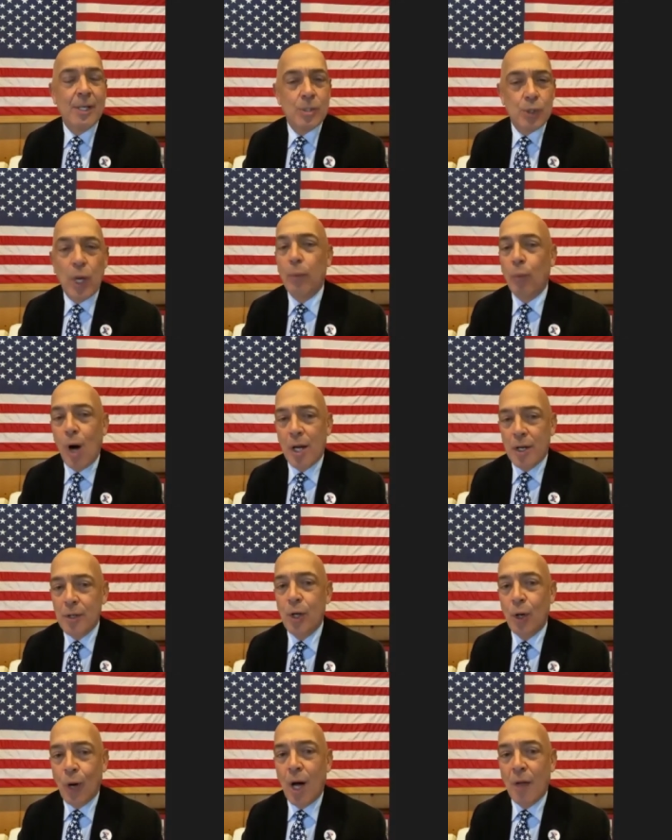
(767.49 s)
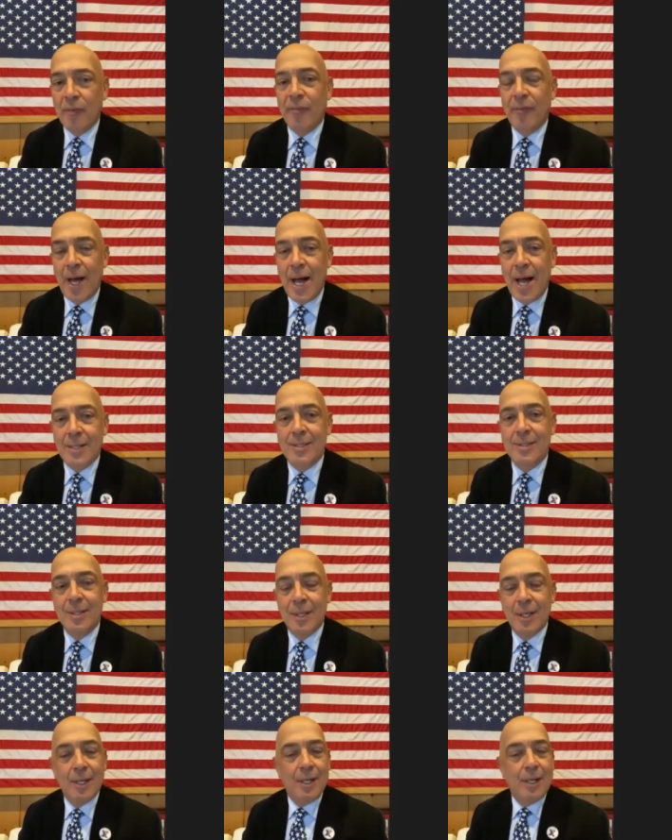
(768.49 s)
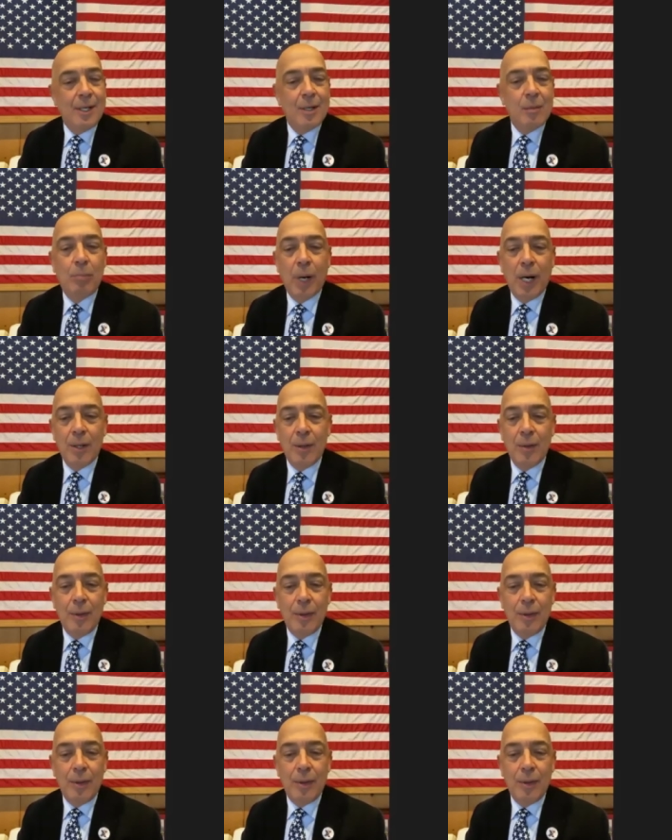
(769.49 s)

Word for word: So I'd want to know all the facts, but